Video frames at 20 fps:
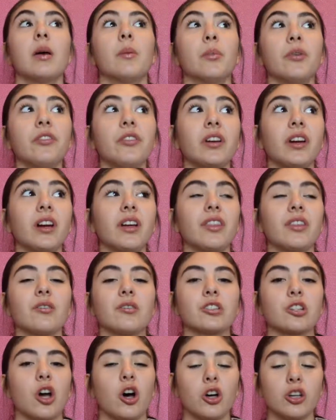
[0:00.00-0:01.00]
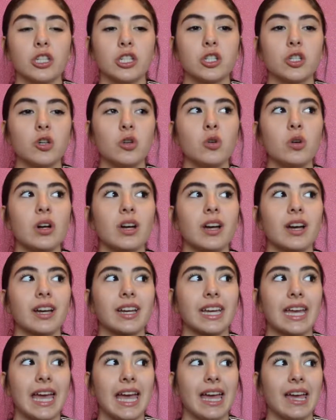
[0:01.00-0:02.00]
moving on there's also a
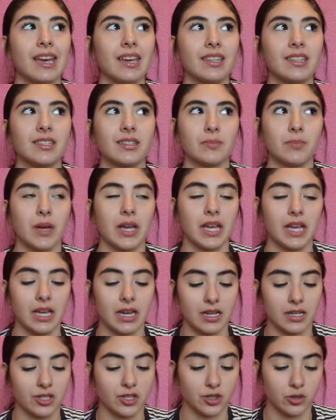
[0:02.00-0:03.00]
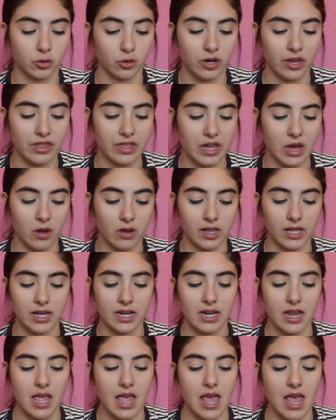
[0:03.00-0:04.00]
Kate Spade store at the
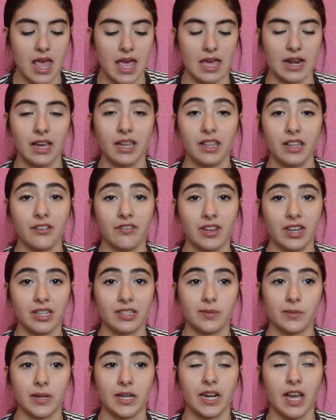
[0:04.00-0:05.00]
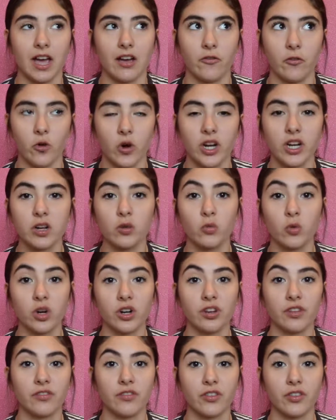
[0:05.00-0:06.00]
outlet and I love Kate Spade. I've wanted
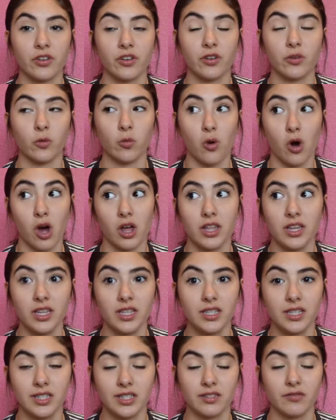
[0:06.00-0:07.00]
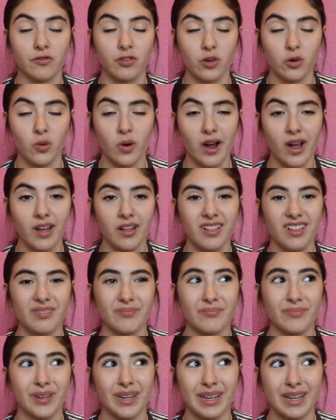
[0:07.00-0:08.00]
one of the wallets for a while
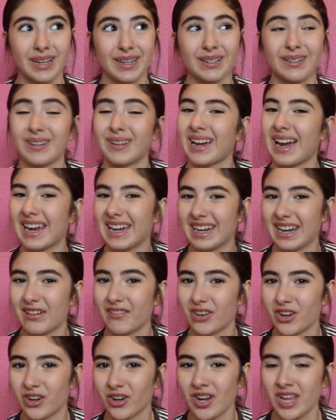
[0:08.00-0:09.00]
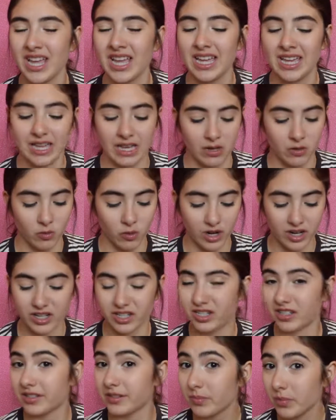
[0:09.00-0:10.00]
but I never wanted
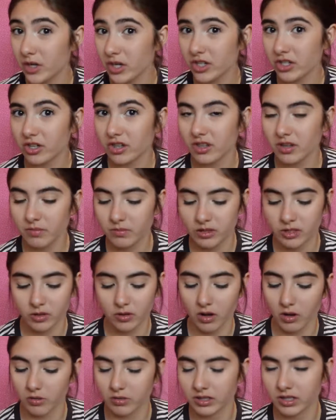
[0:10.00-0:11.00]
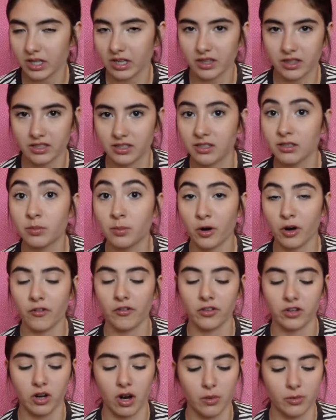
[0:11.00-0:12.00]
to splurge on them so I was like this is a
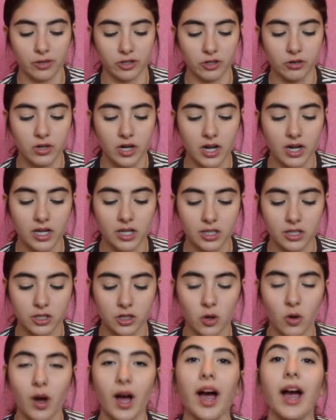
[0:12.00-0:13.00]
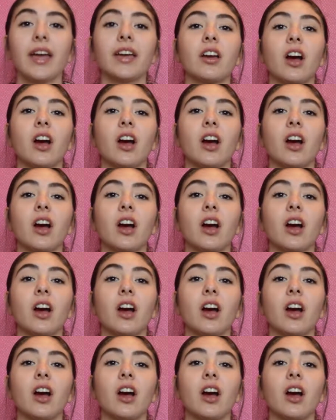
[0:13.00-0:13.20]
perfect opportunity so I